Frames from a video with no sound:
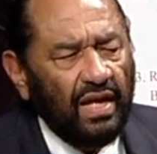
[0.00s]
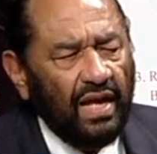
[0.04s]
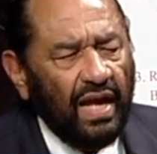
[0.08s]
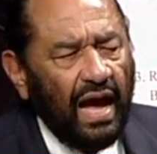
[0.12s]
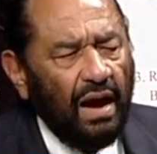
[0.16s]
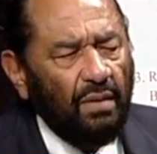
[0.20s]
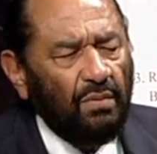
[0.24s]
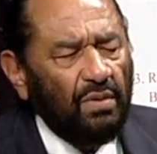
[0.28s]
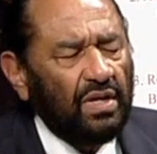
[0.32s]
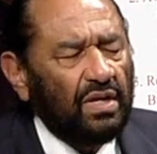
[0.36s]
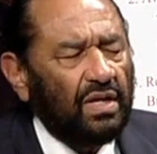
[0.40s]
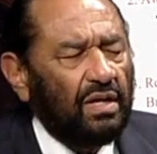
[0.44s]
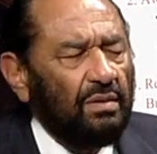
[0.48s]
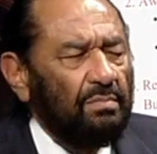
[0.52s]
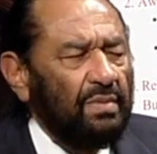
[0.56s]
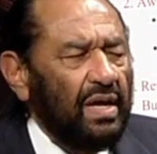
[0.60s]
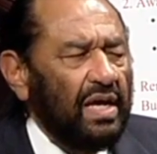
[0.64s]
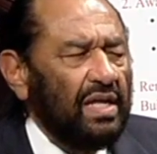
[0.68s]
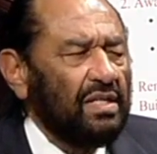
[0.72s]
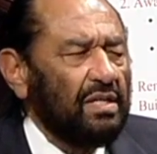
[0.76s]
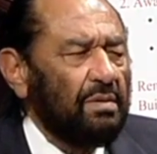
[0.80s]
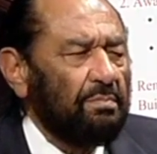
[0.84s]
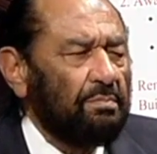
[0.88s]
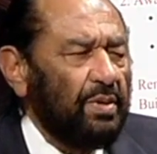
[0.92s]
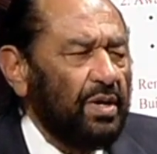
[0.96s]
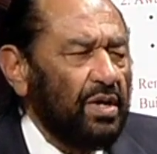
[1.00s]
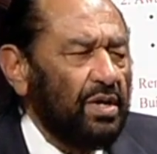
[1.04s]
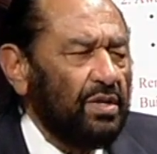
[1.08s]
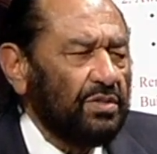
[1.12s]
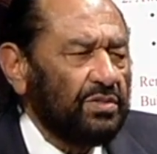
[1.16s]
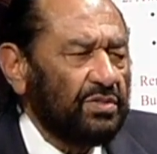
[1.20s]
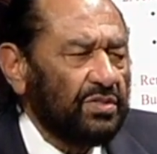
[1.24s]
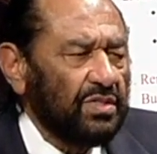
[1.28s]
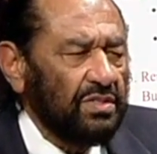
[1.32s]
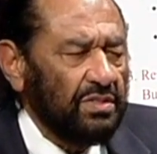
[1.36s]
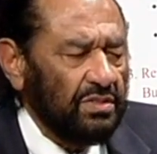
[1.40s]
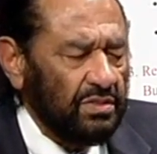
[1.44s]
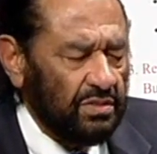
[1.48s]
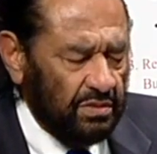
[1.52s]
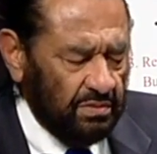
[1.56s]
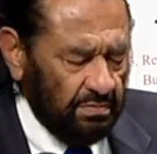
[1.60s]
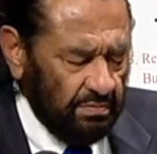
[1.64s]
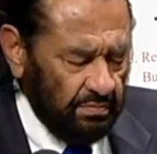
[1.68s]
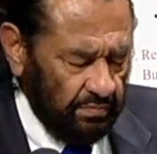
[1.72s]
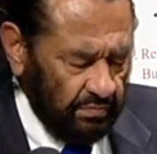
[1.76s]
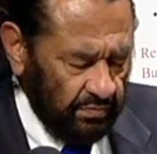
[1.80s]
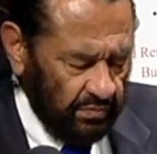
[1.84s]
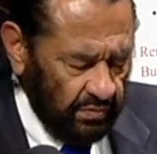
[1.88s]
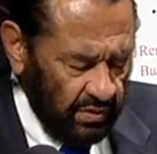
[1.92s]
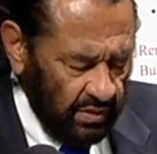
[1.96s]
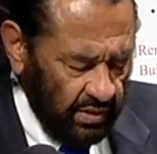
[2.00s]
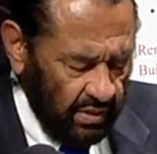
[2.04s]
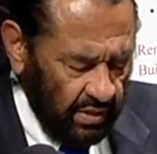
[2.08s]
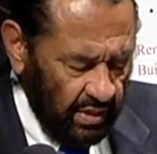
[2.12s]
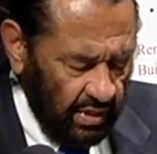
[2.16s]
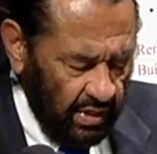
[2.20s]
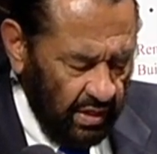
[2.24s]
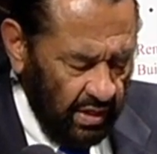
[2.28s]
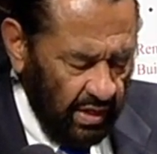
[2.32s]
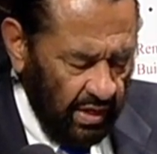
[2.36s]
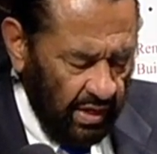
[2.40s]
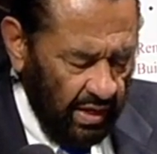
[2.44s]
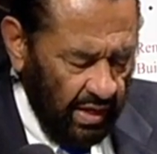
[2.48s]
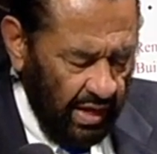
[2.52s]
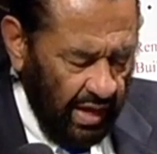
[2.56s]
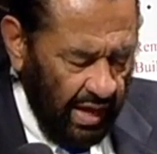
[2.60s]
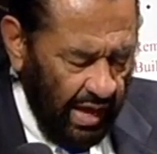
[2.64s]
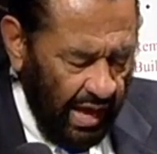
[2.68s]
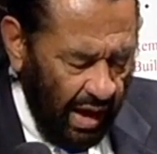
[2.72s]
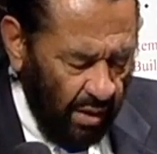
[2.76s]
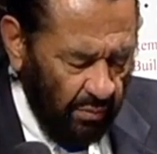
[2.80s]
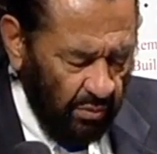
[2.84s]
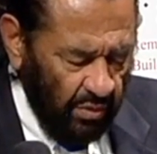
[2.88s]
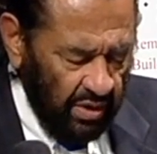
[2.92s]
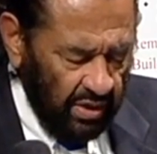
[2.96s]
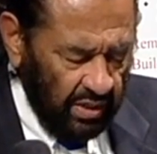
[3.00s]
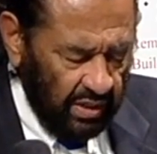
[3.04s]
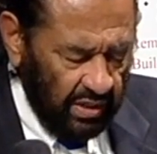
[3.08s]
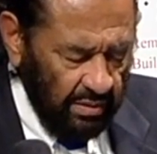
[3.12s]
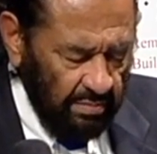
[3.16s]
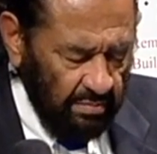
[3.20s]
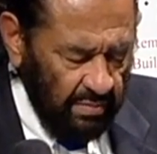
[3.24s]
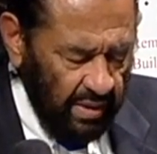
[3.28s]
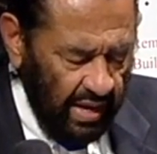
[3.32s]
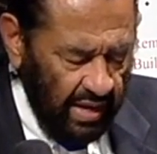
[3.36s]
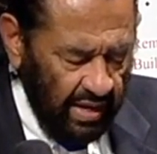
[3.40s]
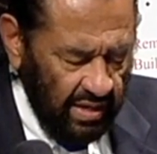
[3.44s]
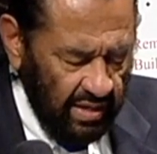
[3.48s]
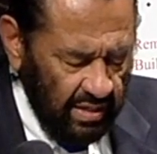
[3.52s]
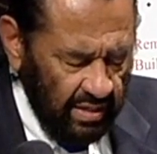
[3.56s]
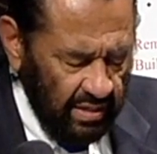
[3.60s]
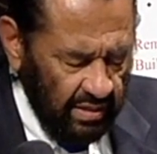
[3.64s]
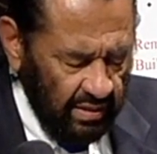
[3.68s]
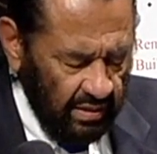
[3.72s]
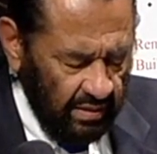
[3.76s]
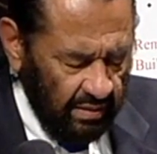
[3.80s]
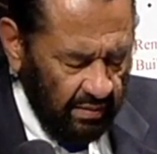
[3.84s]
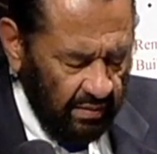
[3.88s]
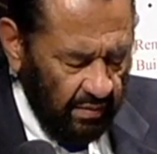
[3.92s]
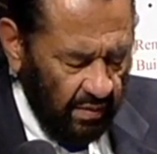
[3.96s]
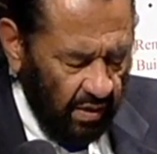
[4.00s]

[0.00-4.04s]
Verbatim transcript: I want to commend the Pearsons. I want to commend